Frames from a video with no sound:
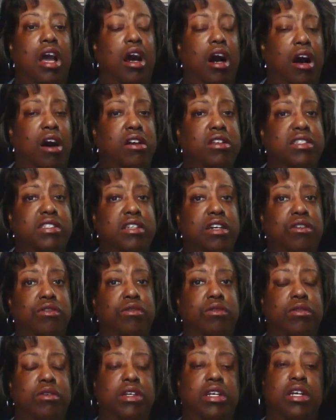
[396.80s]

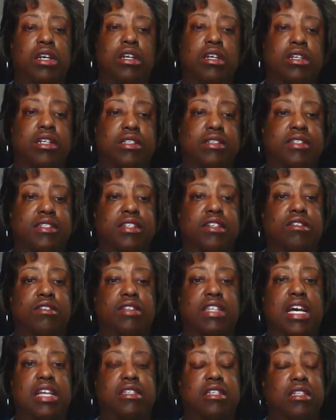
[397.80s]
Also, consider
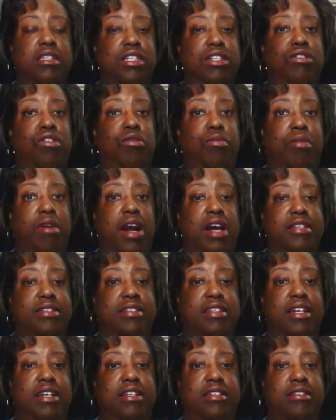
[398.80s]
that the legal
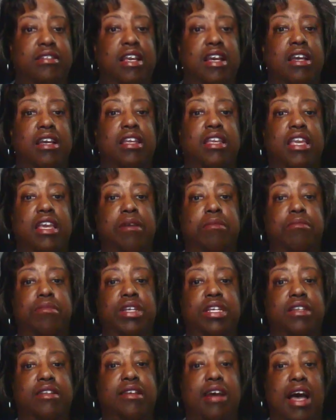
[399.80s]
process can
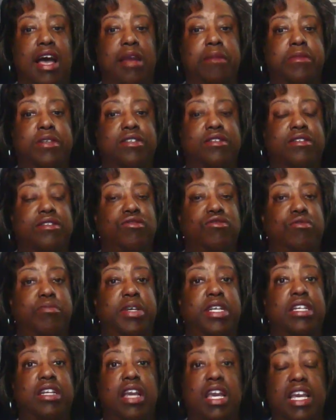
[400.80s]
be
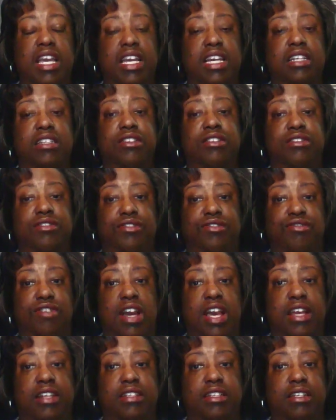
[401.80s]
time-consuming and
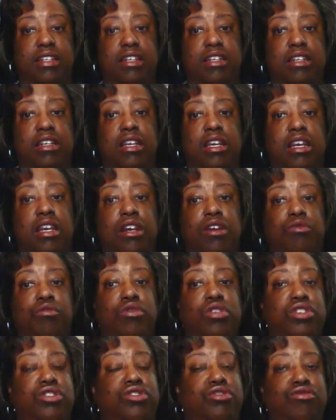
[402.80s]
distracting,
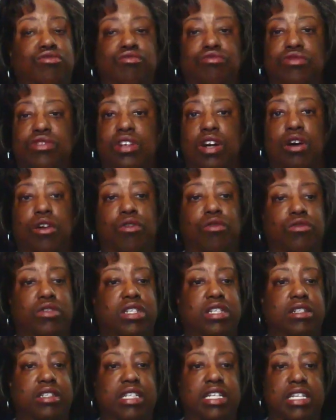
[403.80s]
which you
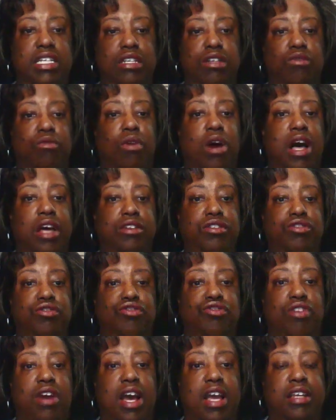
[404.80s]
don't need while you're
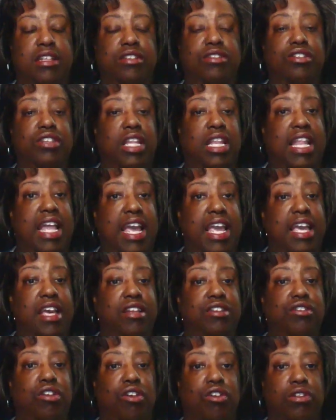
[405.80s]
trying to
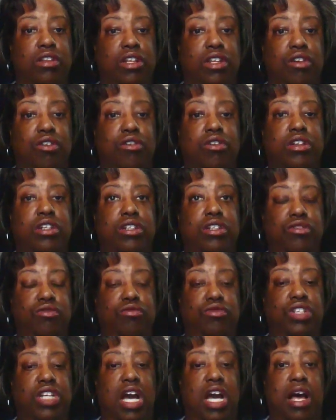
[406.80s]
land or learn a
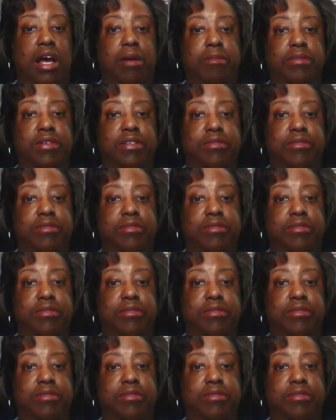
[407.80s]
new job.